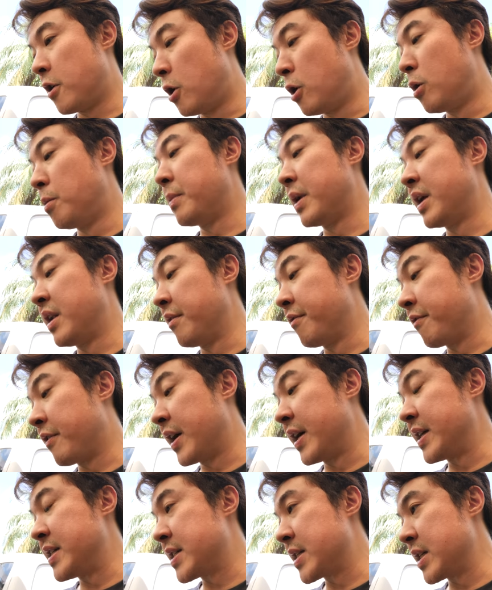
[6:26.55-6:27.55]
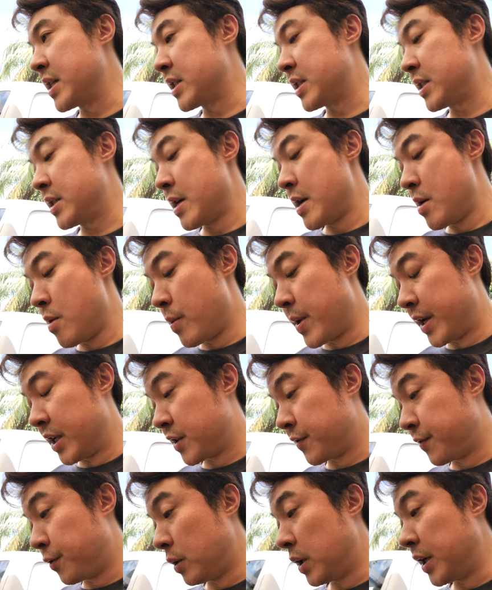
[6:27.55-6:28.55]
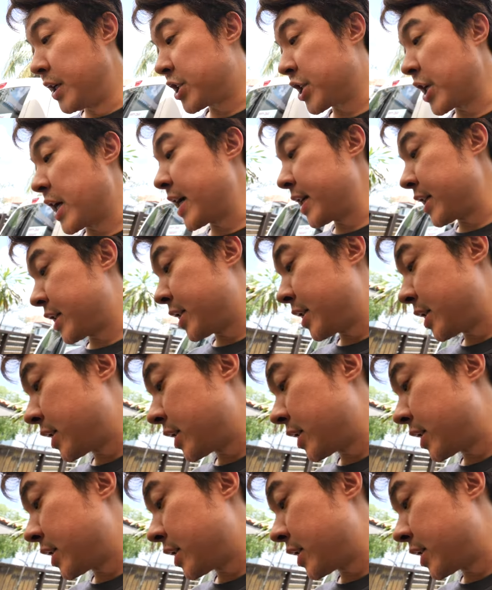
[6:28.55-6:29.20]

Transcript: all my devices when it's fully charged,